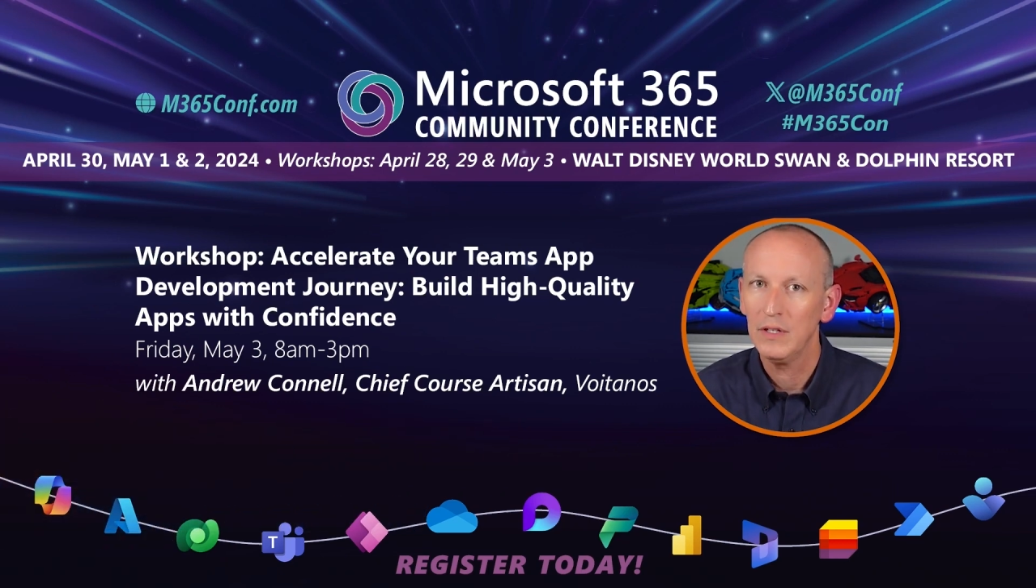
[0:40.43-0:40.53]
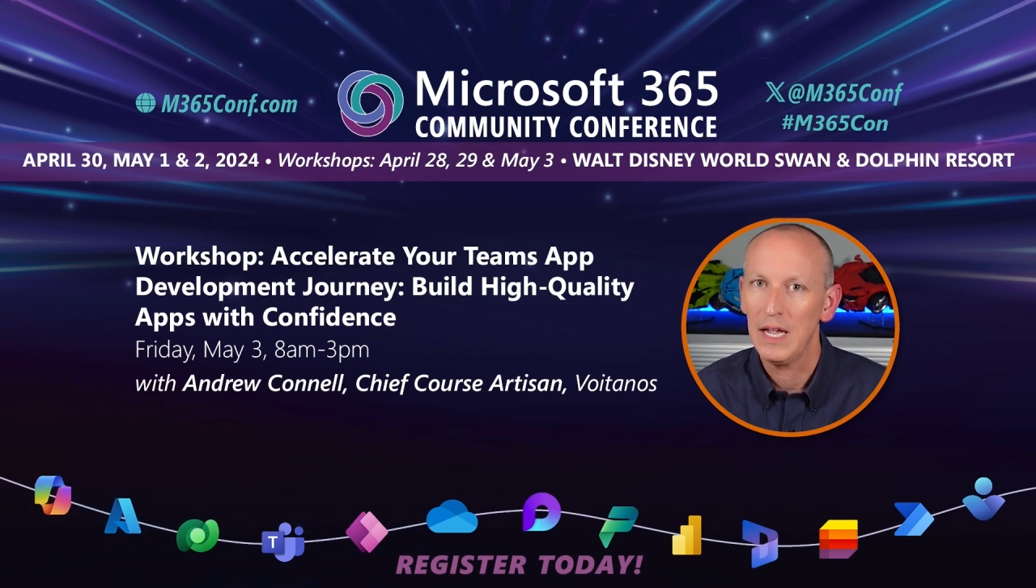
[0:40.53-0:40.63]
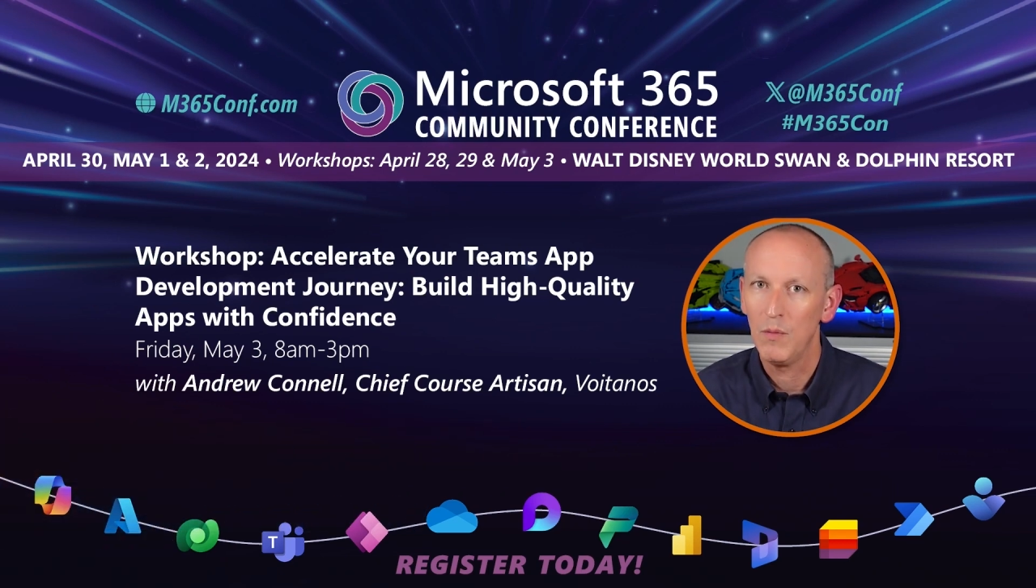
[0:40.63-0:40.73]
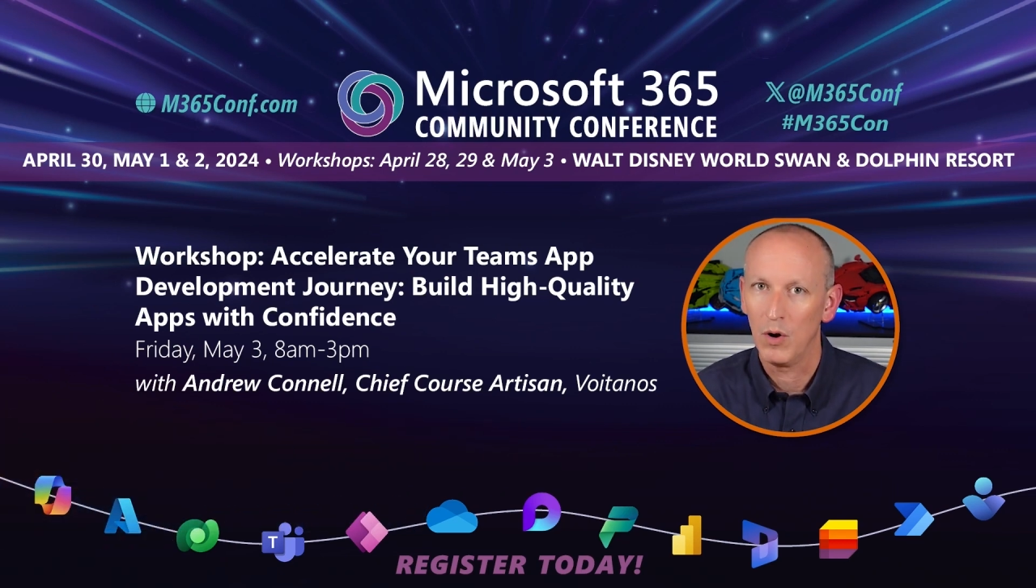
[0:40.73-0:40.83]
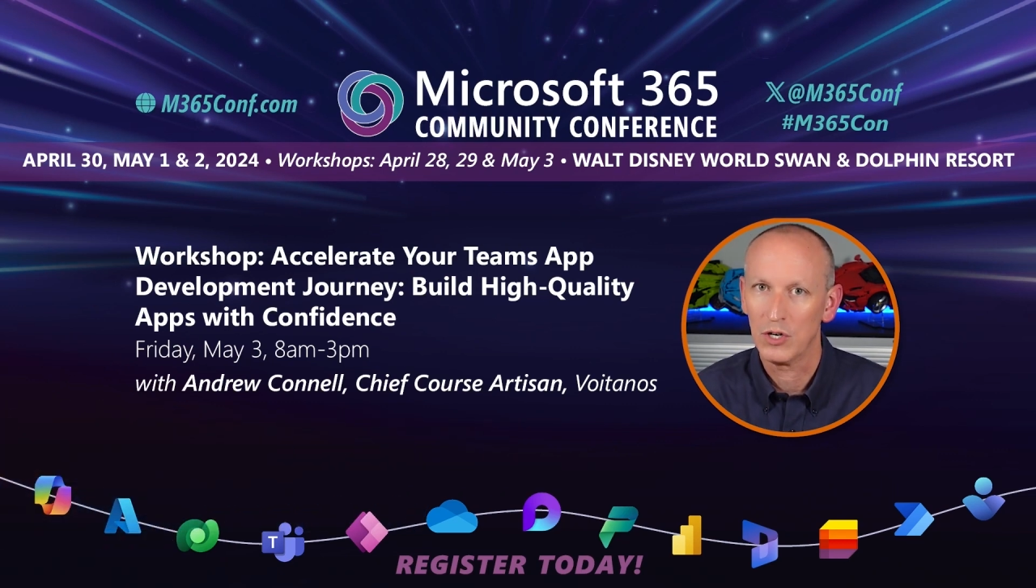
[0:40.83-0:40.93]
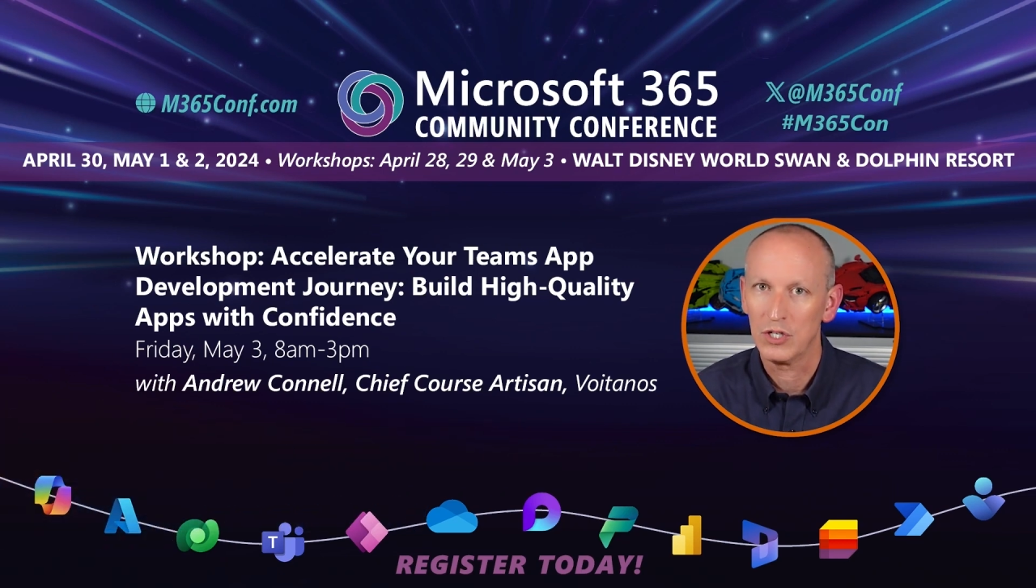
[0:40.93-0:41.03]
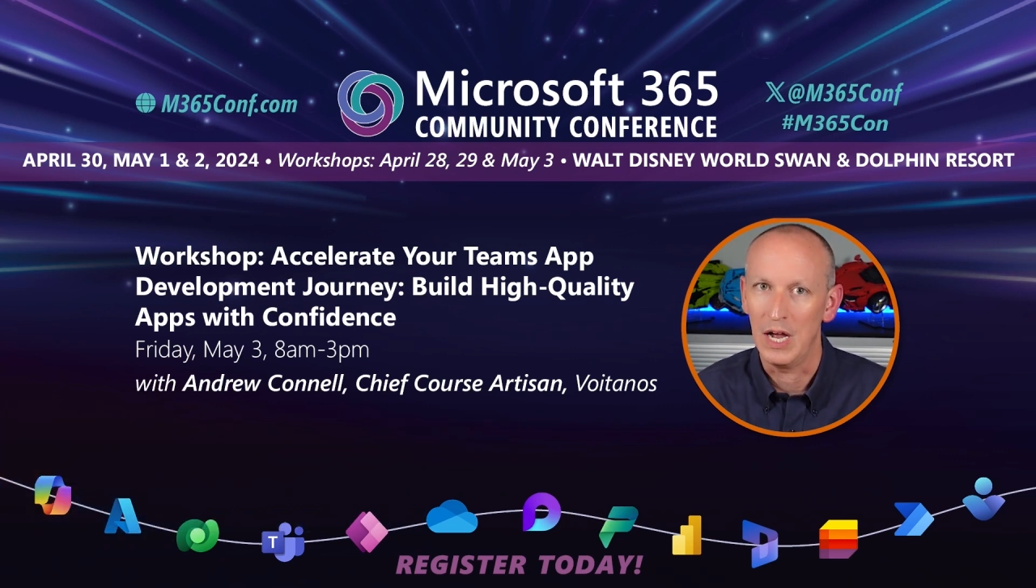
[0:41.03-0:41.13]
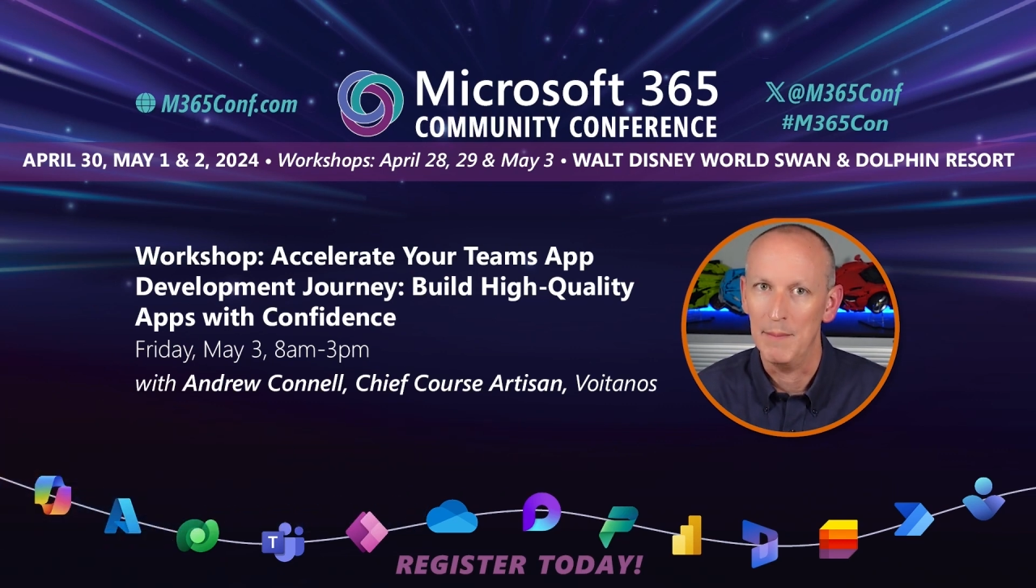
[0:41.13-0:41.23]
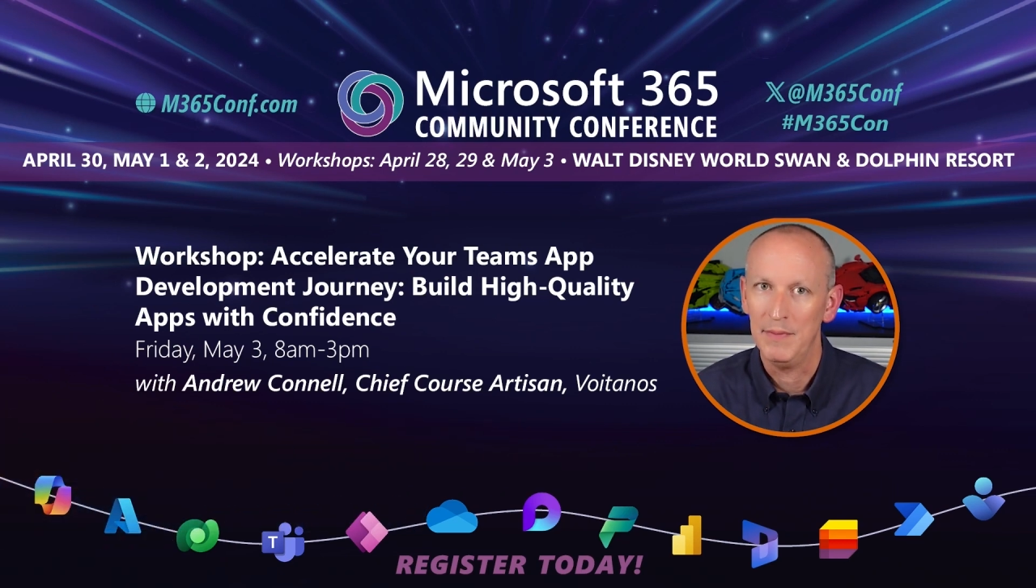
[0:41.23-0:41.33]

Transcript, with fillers: day workshop